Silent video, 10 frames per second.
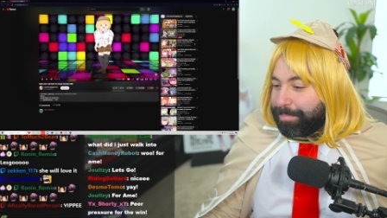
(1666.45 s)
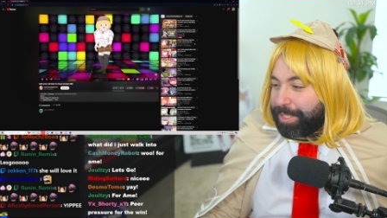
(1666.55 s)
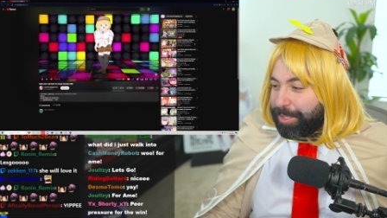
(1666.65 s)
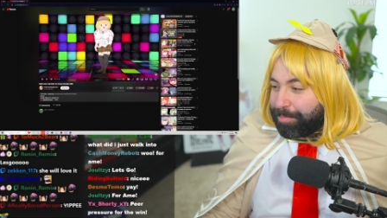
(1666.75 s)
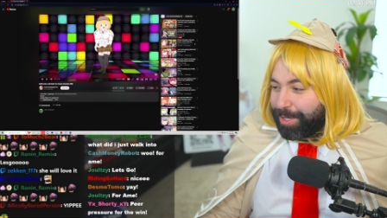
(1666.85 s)

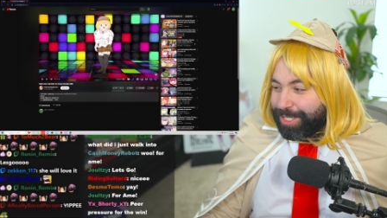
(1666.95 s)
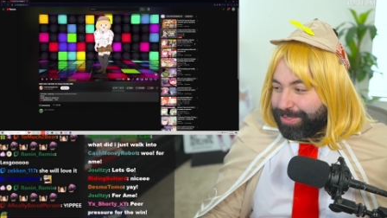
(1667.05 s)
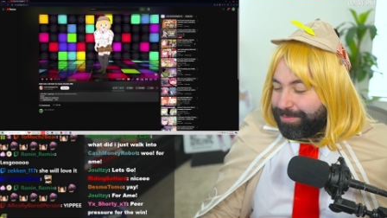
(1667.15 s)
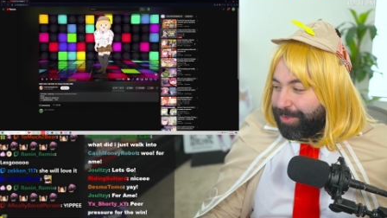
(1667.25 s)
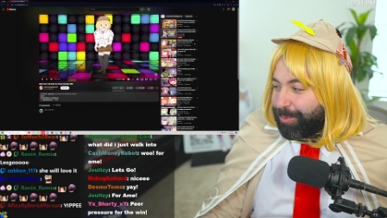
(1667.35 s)
Peer
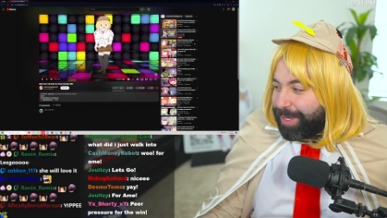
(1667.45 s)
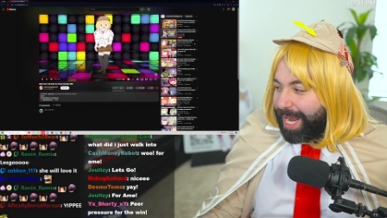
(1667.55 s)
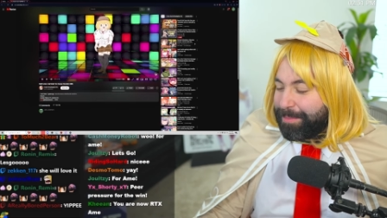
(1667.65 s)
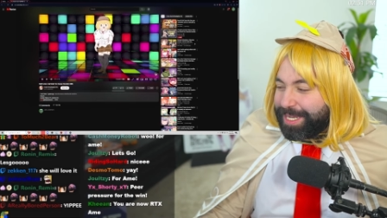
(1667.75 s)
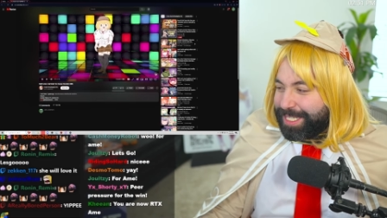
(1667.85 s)
pressure for the win.
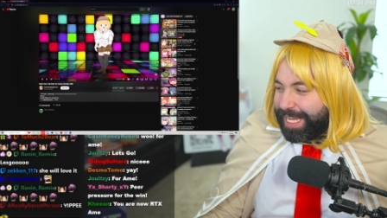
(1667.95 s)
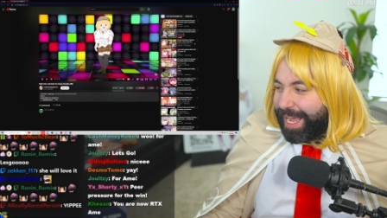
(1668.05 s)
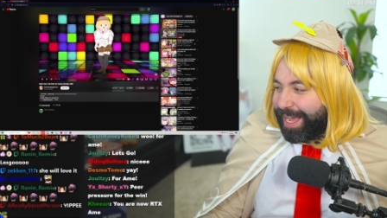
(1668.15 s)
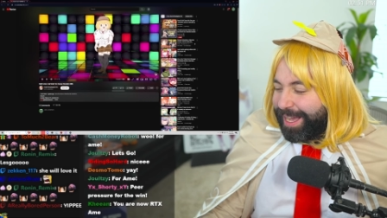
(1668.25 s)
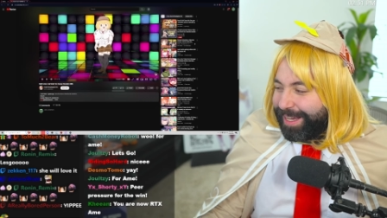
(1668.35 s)
I mean,
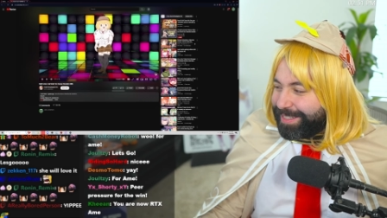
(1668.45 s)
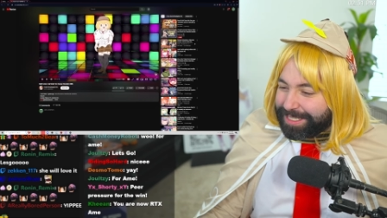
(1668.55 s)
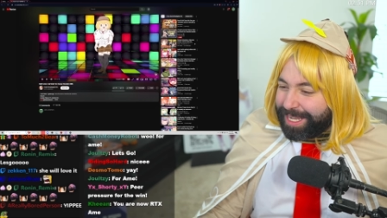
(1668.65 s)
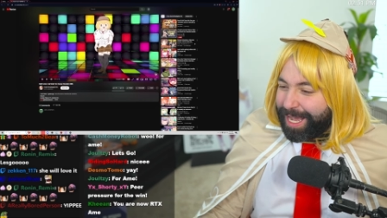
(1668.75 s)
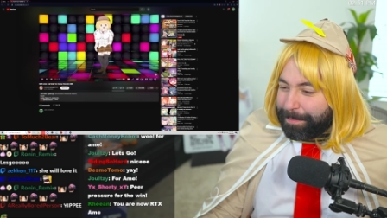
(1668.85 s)
yeah,
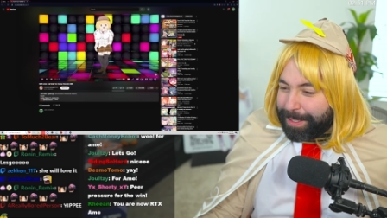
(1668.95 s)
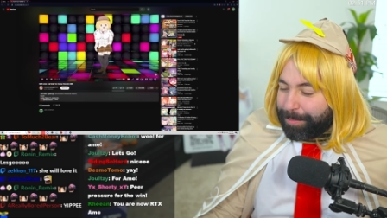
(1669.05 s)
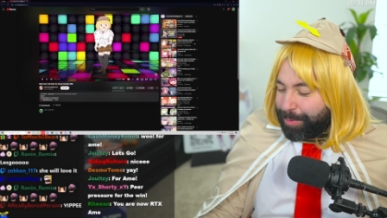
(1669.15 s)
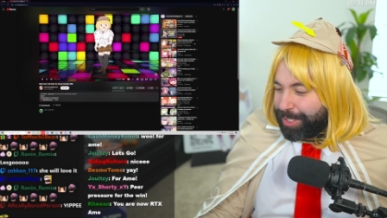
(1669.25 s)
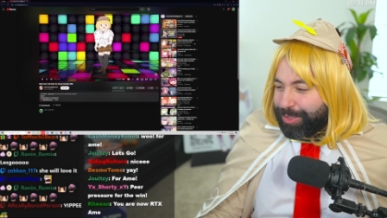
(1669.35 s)
yeah. Peer
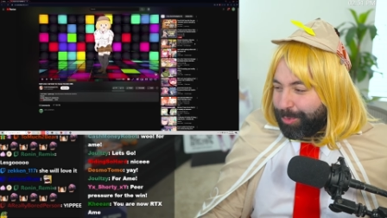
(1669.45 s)
pressure